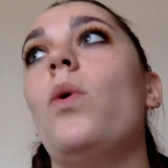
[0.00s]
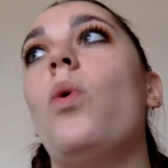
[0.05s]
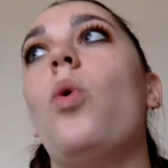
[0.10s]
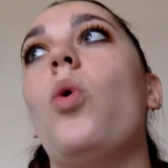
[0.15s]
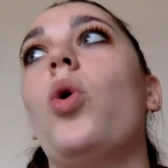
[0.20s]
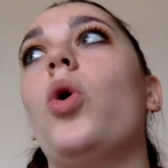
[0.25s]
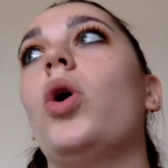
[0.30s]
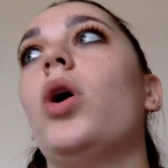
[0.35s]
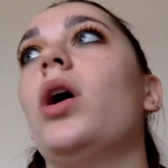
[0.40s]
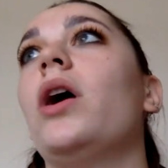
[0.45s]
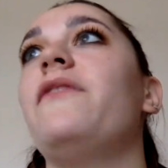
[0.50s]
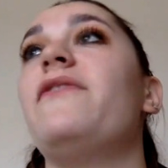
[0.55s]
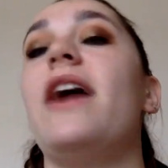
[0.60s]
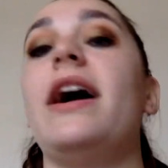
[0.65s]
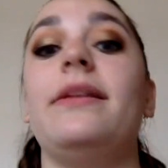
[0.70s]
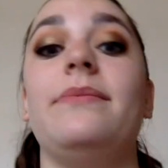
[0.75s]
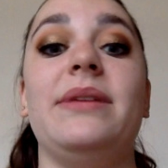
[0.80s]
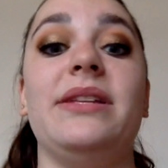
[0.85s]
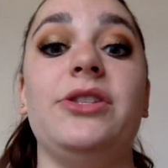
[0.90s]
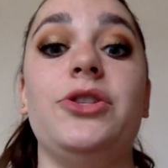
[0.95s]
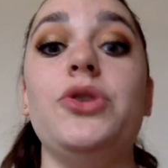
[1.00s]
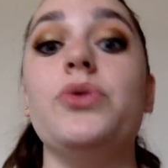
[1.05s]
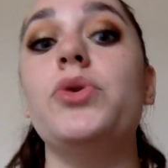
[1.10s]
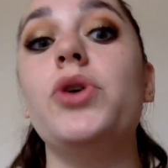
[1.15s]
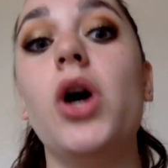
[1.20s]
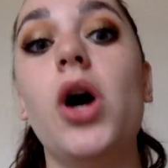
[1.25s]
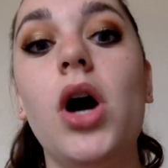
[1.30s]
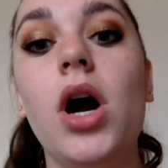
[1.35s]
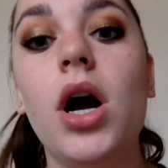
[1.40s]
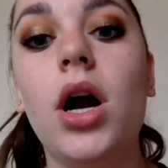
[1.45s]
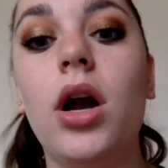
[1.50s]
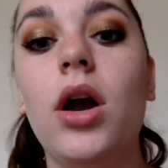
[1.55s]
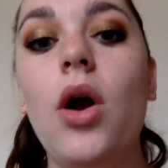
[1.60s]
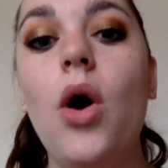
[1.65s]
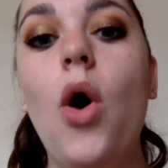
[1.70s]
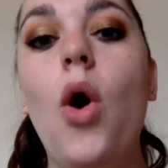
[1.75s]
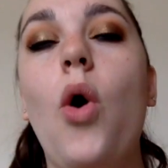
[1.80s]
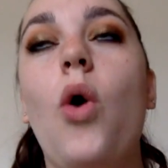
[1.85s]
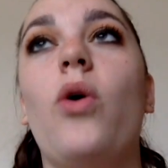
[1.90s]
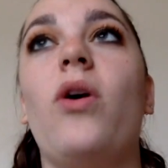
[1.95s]
or if that means you cook,
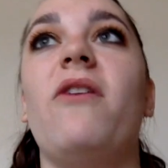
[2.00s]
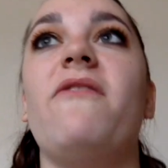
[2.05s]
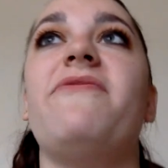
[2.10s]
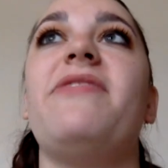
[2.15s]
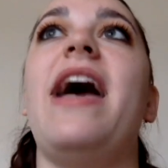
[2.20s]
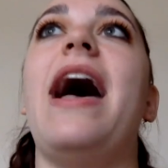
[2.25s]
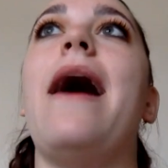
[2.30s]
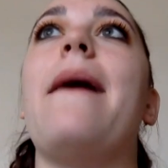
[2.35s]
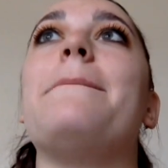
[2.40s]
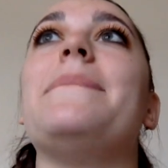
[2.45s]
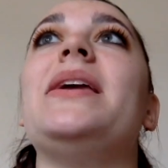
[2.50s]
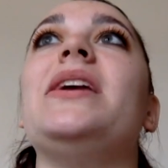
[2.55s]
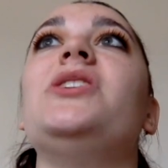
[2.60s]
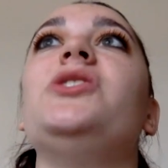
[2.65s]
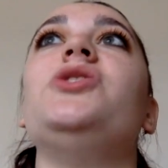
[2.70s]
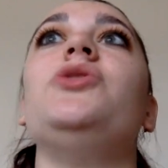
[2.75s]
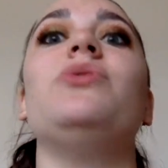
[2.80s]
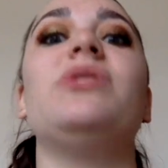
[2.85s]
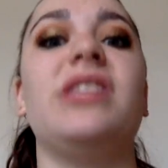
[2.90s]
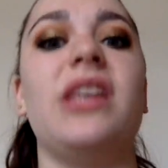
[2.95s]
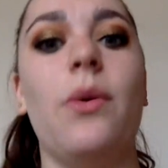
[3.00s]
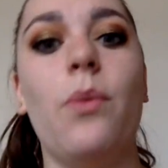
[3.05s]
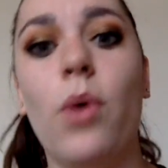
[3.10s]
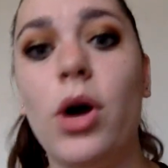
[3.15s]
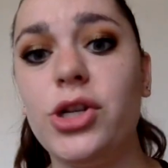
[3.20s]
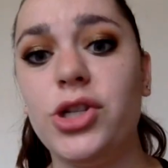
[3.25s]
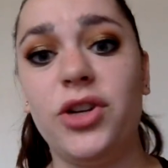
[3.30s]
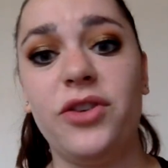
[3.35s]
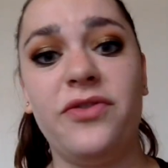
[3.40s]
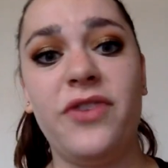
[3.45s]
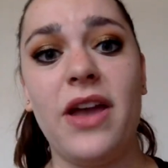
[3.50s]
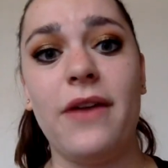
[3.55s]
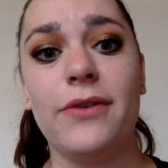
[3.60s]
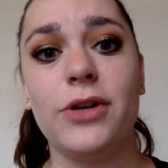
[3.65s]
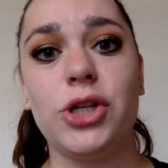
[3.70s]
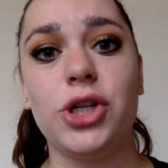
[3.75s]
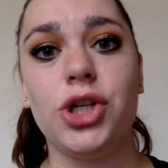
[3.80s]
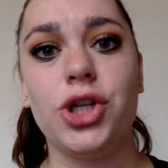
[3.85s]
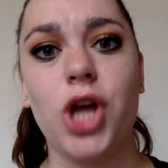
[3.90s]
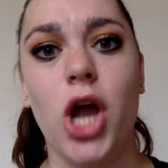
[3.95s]
or if that means you sit and watch your
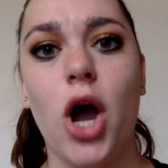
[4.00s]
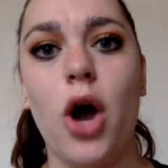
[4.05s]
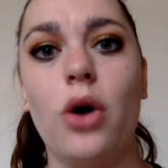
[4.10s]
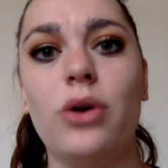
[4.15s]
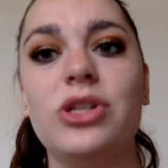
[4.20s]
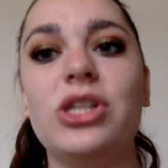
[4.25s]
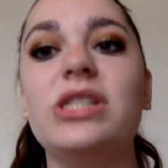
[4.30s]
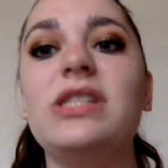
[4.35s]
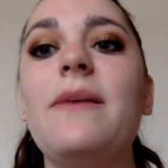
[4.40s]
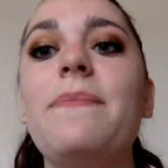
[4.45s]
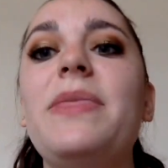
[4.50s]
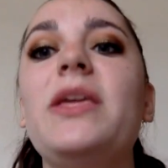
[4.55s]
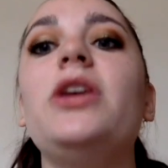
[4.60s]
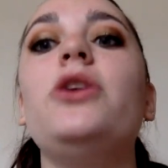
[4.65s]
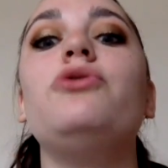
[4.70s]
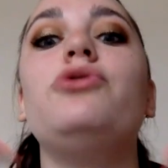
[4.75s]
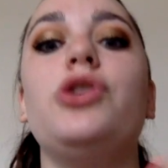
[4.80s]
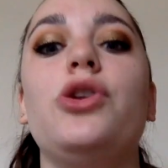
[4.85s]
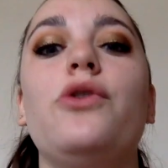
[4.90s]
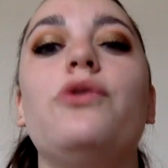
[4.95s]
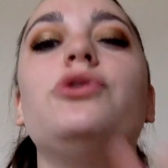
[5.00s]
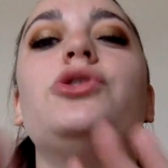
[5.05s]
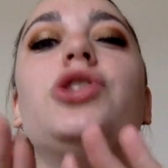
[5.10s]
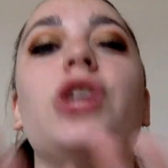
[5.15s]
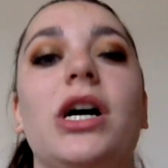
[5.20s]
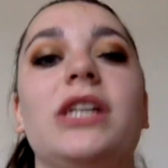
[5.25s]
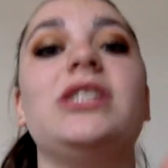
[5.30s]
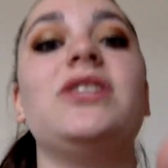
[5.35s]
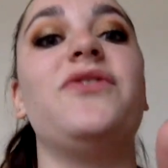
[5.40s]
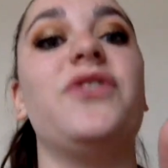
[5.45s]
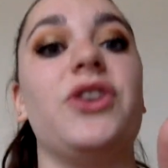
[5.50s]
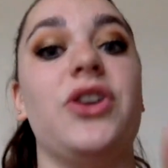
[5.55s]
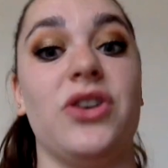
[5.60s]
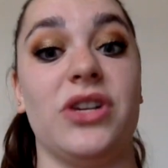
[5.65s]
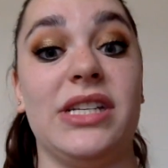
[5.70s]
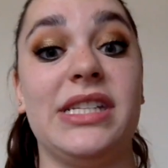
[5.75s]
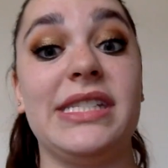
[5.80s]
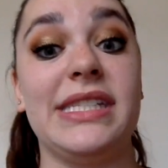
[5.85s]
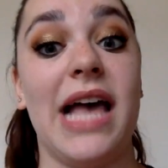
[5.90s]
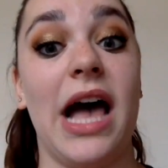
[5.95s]
favorite show, just something you do just for
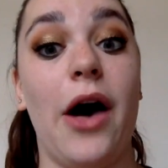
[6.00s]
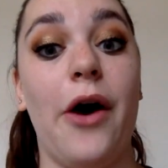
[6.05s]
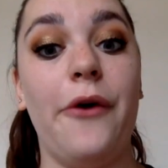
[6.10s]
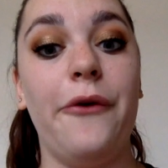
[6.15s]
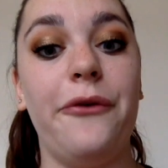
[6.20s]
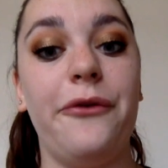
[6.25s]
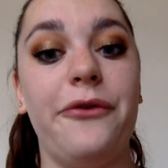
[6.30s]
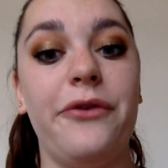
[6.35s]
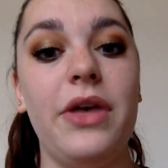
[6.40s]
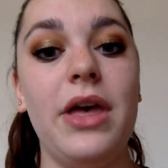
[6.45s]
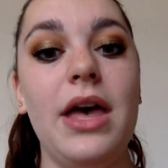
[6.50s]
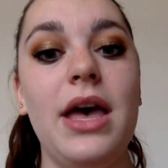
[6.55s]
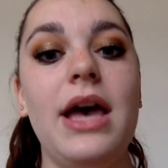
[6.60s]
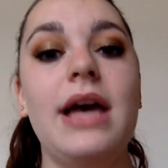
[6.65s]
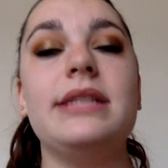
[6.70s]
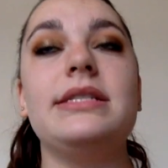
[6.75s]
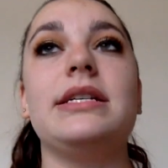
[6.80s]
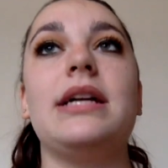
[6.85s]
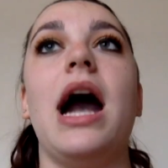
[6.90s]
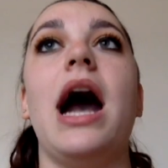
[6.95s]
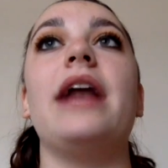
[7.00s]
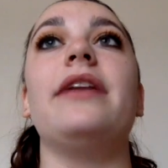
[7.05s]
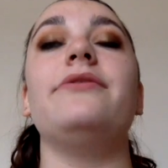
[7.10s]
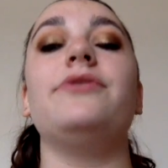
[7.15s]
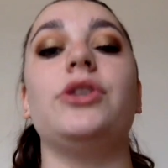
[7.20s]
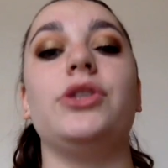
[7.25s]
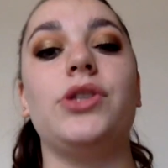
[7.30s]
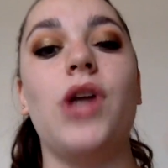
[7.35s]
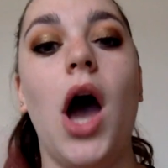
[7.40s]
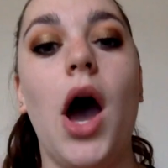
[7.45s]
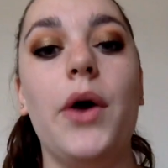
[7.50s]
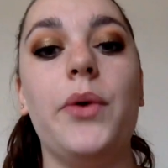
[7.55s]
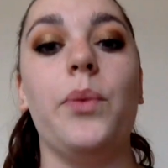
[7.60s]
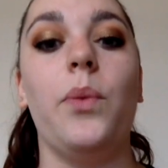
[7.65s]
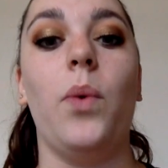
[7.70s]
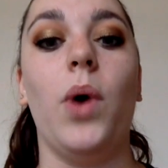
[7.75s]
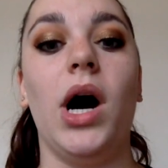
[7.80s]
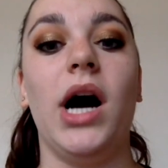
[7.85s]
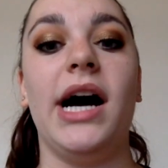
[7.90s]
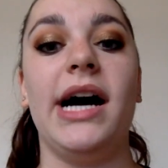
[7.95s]
yourself to kind of just
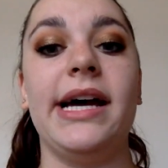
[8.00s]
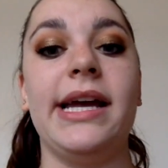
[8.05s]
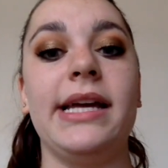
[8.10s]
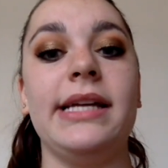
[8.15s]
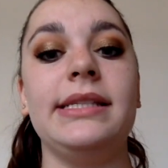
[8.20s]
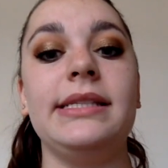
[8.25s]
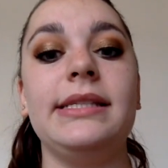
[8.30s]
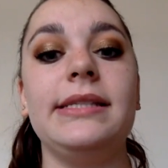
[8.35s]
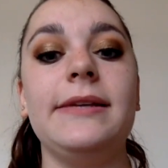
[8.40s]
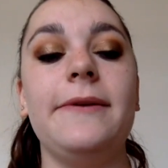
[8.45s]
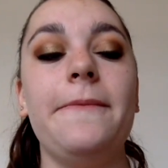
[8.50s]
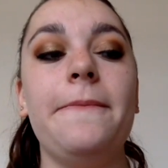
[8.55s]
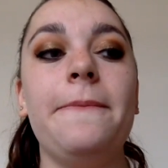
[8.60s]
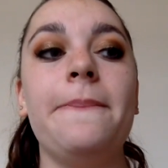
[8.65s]
unwind.